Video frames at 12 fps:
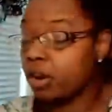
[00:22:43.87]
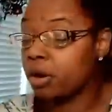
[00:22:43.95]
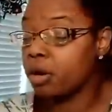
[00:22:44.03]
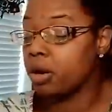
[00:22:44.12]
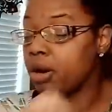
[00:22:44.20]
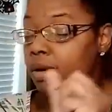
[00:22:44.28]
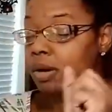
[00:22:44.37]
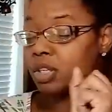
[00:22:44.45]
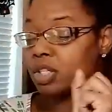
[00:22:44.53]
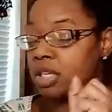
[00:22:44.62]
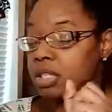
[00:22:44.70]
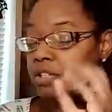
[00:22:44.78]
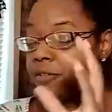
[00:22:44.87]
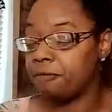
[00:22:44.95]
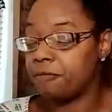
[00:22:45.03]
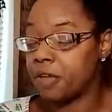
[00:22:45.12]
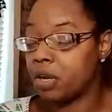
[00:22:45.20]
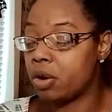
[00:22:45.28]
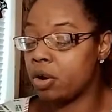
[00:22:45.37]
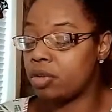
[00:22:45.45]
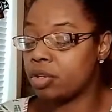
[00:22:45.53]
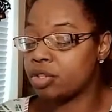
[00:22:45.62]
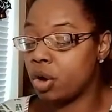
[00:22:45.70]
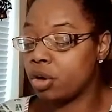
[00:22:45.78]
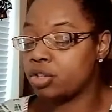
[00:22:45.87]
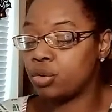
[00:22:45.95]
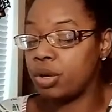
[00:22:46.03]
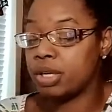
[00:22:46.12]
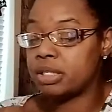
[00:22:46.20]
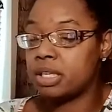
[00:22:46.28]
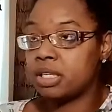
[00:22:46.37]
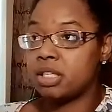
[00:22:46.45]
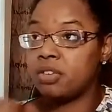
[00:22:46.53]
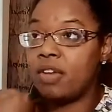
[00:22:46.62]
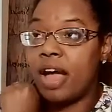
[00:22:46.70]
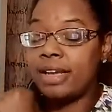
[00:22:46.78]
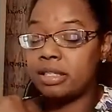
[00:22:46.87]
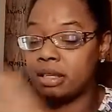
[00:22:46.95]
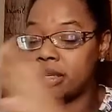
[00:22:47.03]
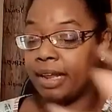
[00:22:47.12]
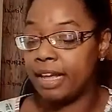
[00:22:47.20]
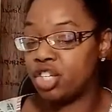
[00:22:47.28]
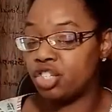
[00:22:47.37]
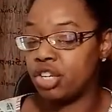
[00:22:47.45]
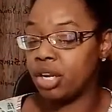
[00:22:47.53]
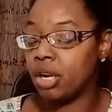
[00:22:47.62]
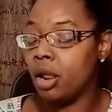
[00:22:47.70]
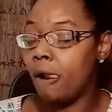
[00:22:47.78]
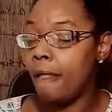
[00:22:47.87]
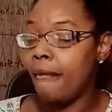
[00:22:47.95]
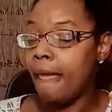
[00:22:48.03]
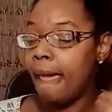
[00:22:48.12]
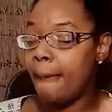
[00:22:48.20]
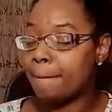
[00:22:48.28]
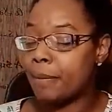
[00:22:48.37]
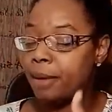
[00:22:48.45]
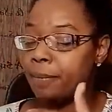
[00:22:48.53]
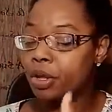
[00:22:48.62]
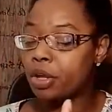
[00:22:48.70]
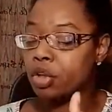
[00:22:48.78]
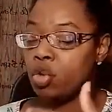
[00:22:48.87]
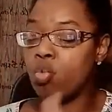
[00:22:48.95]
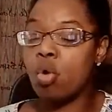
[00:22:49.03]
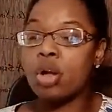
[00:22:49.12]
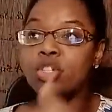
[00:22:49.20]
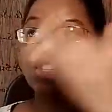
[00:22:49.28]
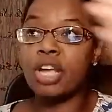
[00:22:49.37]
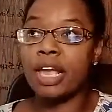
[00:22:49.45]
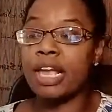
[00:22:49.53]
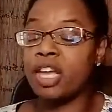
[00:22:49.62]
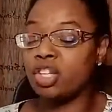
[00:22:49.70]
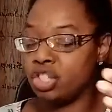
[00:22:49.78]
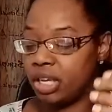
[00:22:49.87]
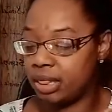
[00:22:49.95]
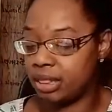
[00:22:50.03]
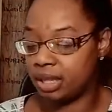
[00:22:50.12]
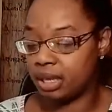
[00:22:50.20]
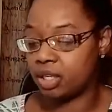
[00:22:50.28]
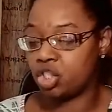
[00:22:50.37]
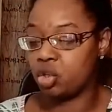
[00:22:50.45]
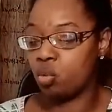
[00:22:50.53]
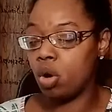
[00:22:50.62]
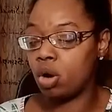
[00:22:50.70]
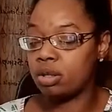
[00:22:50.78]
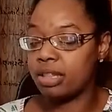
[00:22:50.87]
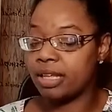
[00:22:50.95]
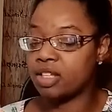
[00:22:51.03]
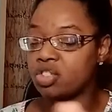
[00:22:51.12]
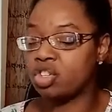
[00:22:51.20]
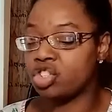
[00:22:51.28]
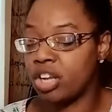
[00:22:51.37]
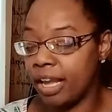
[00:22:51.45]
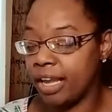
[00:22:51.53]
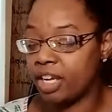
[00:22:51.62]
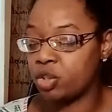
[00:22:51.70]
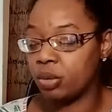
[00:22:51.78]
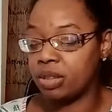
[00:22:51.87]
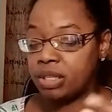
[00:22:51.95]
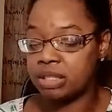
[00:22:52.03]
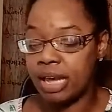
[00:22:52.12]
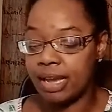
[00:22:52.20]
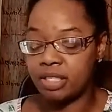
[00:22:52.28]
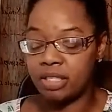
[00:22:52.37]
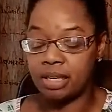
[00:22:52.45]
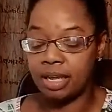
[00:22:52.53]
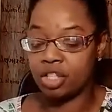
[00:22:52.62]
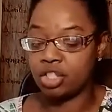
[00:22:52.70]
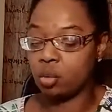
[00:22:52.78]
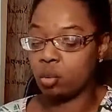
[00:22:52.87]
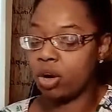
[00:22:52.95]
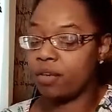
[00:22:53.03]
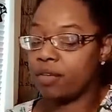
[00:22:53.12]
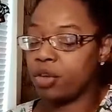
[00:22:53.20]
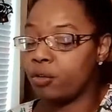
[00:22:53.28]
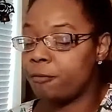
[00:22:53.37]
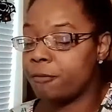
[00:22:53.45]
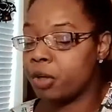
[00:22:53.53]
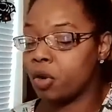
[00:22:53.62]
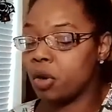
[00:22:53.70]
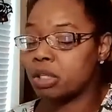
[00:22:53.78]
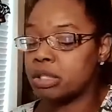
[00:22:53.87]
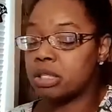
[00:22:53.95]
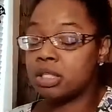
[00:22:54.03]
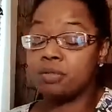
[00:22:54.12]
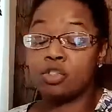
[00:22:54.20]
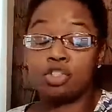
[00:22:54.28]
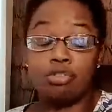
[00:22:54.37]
sense of fear. There's also a sense of isolation. And maybe you want change in this. You want things to change with this isolation. Whatever you feel, a sense of trap.